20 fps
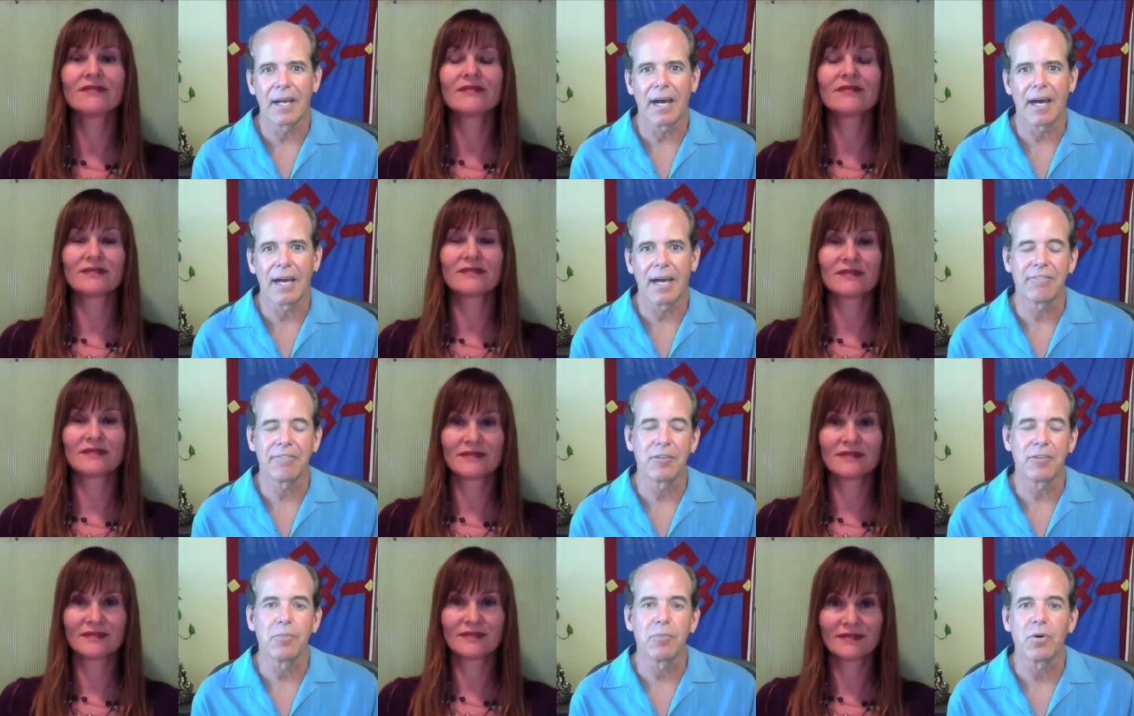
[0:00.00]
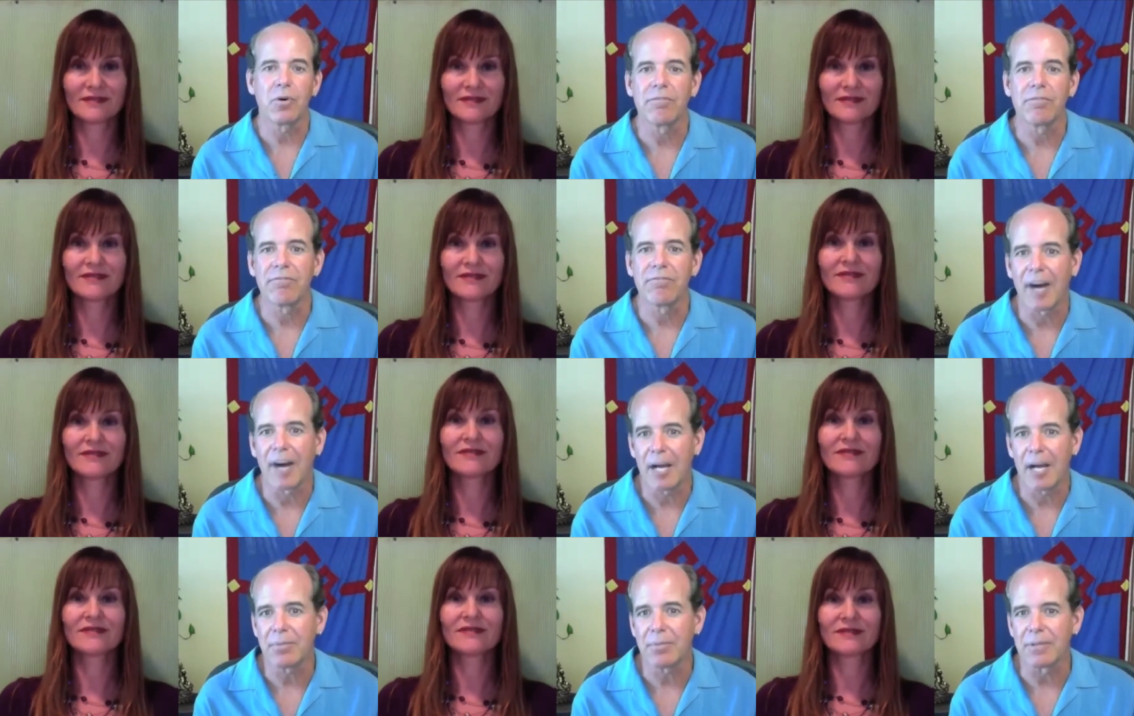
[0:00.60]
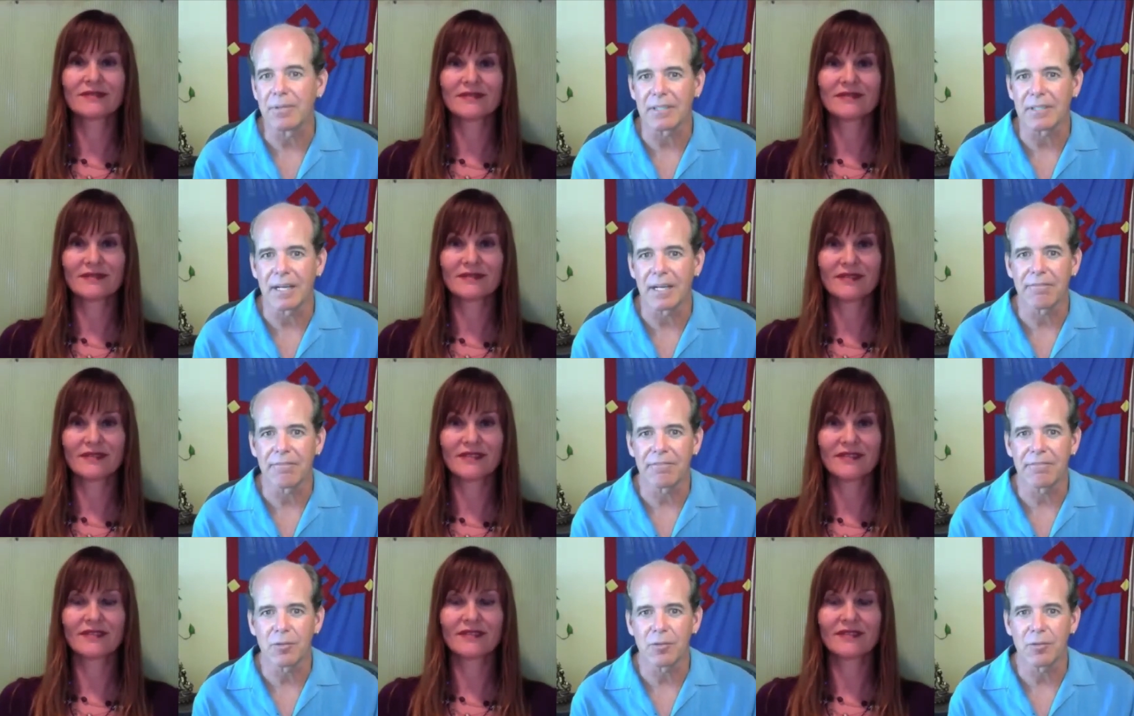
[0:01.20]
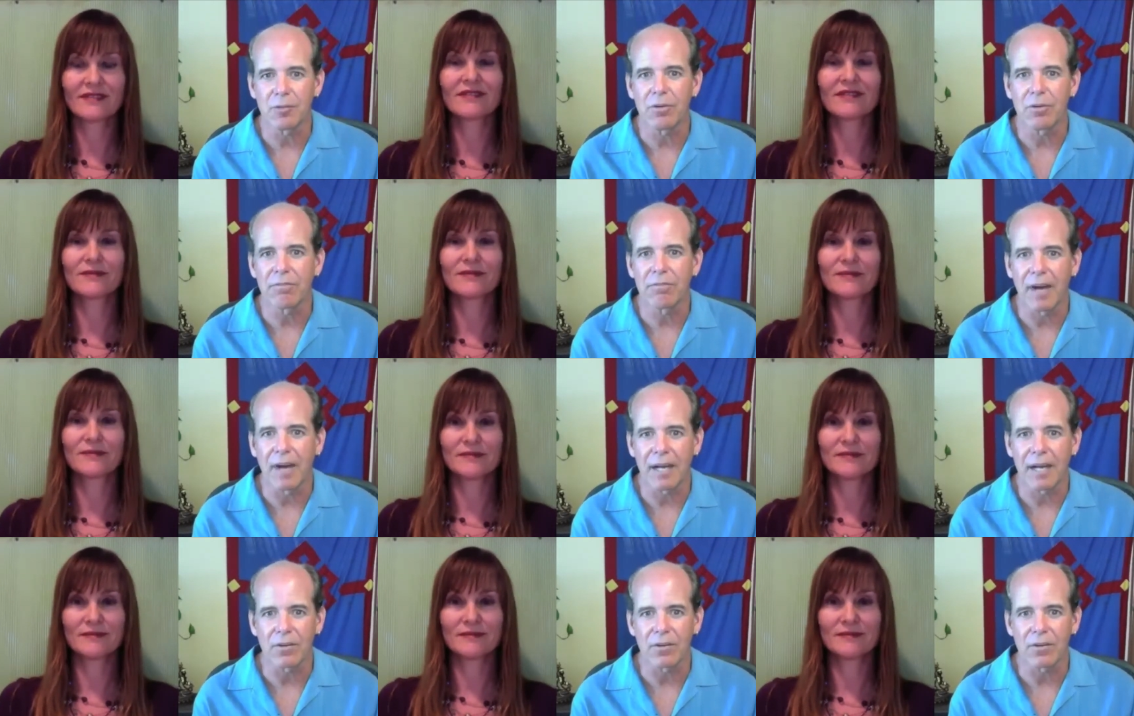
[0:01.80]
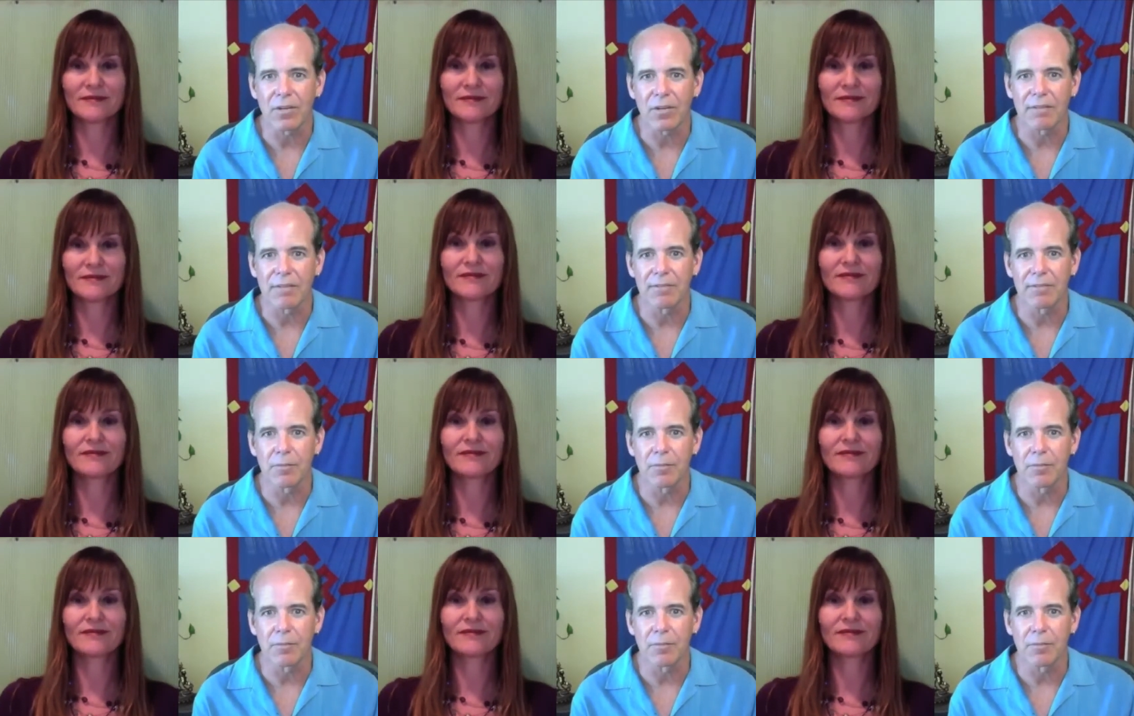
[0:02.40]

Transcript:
Speaker 1: I feel more vibrant. I feel more vital. I feel